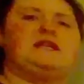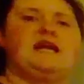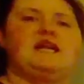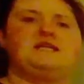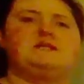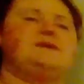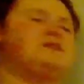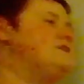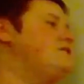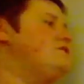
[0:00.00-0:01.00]
that is,
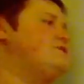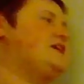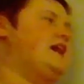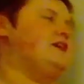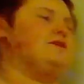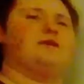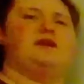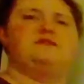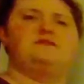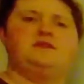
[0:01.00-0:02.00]
based on the 3
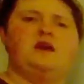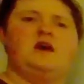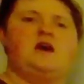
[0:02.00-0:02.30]
categories?